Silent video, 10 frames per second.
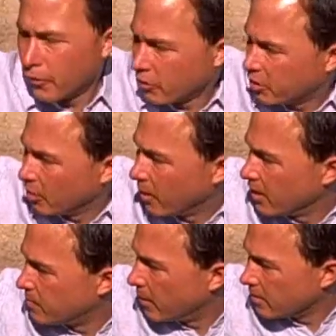The first two
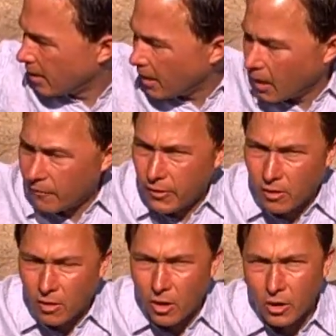raised beds I have
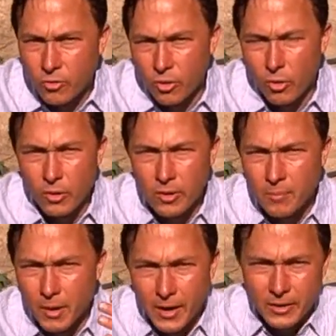here are
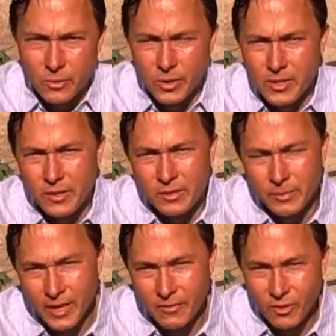growing my
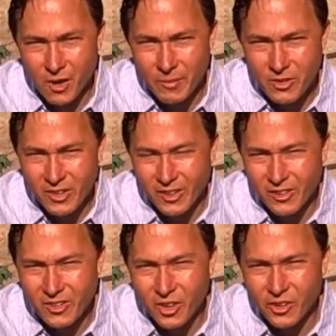greens. I mean, after all, my
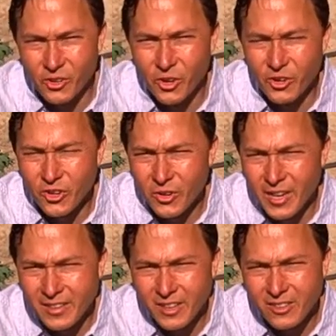channel is called Growing Your
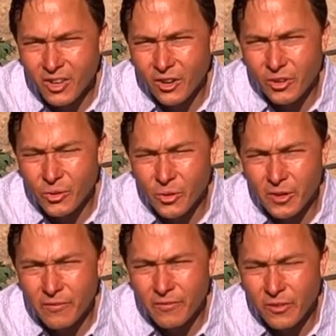Greens, and it's called
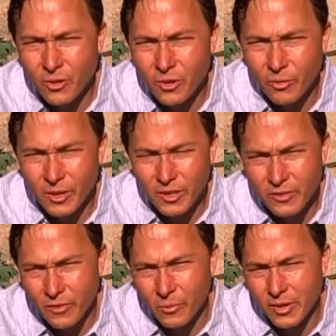Growing Your
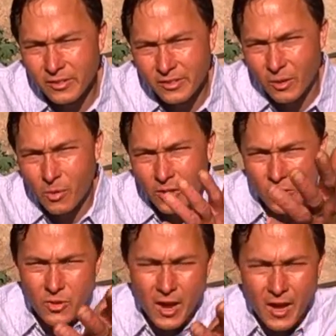Greens for a reason, because I
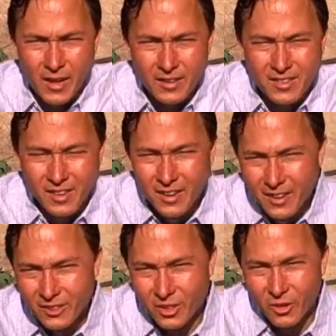want you guys
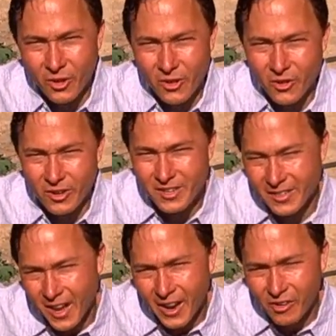to grow your greens,
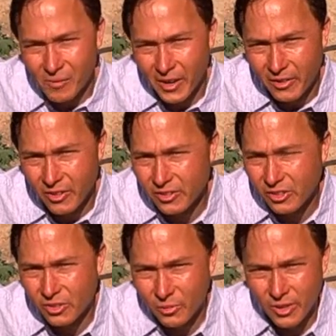because I grow my
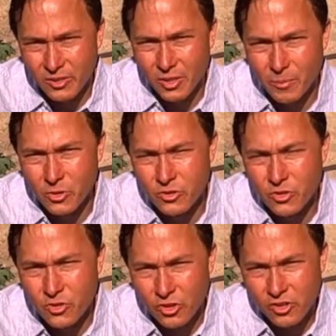greens, because greens are the most
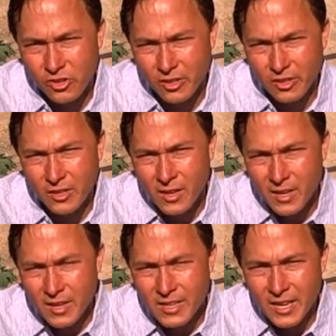nutritionally
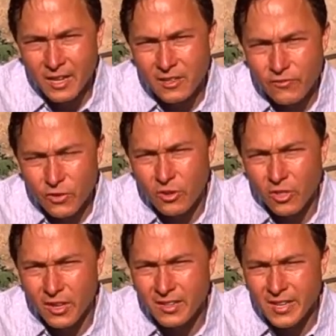dense
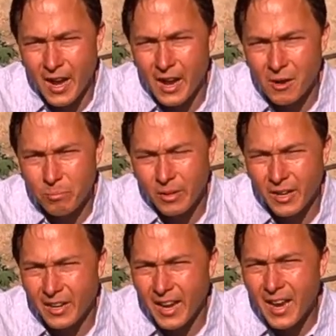food on the entire
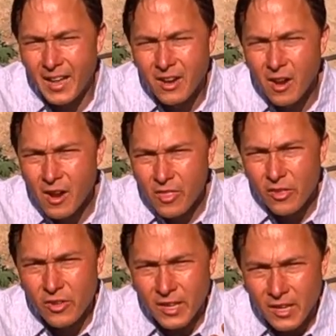planet, and
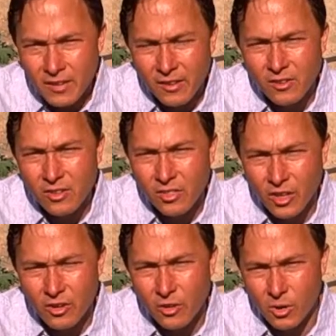they're the easiest
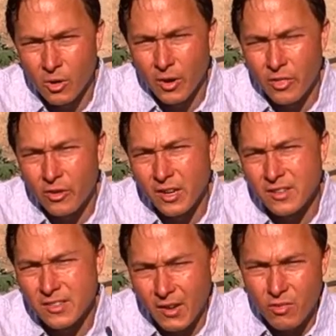thing to grow, and they're going
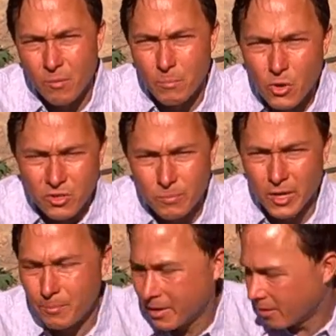to save you the most
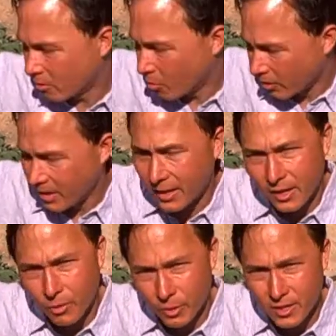money, because
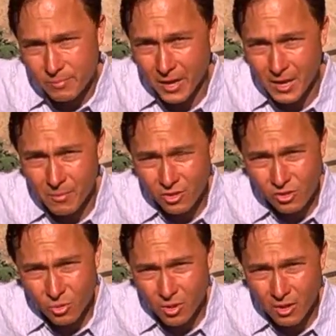organic greens, buying them in the
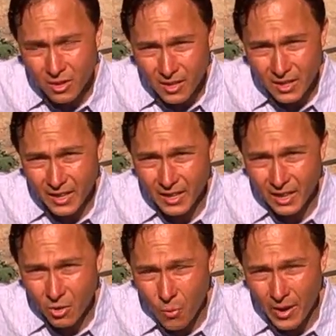store, can
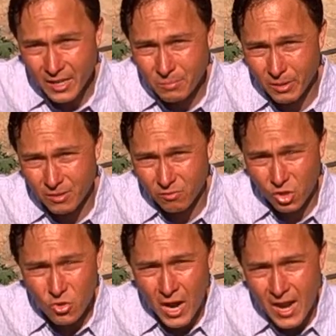get quite
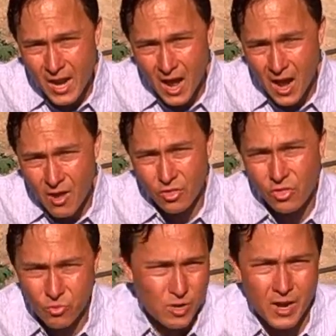expensive.
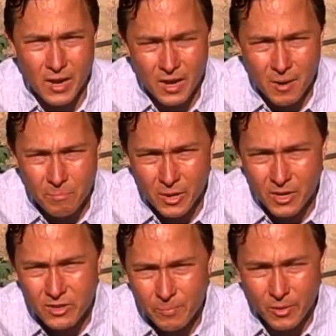$2.99, $3.99 a
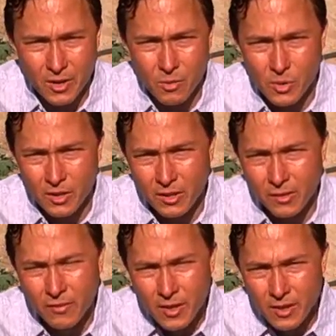bunch, depending on where you
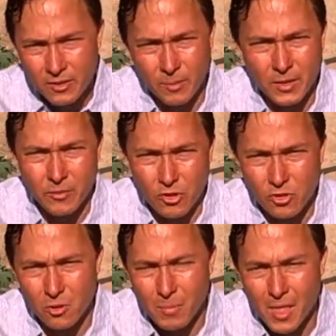live. Sometimes
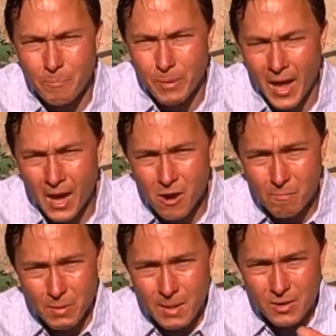they're sold by the
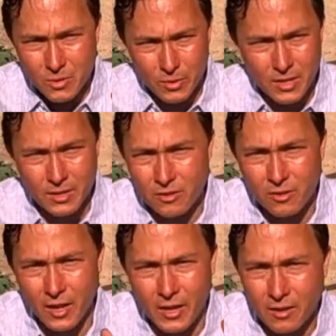pound. Baby
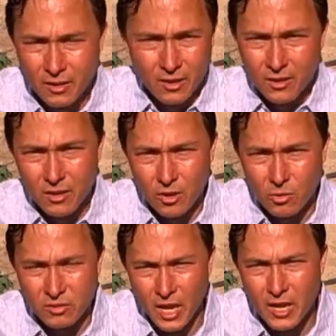greens are like, you
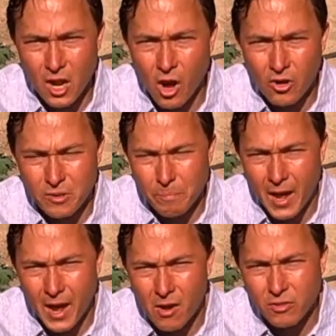know, $10 a
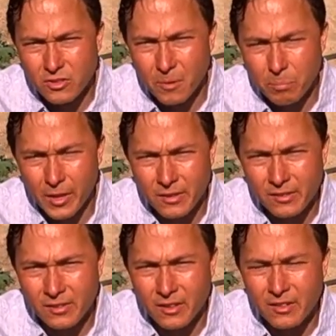pound some
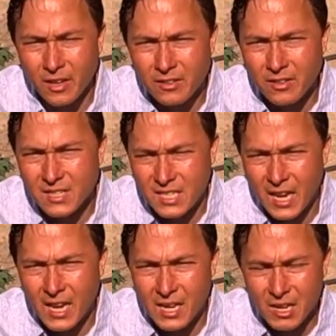places, and it's
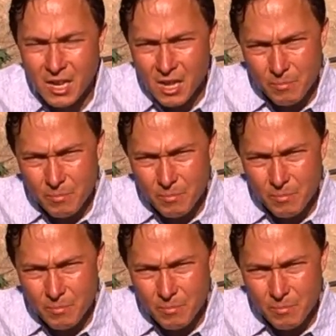insane.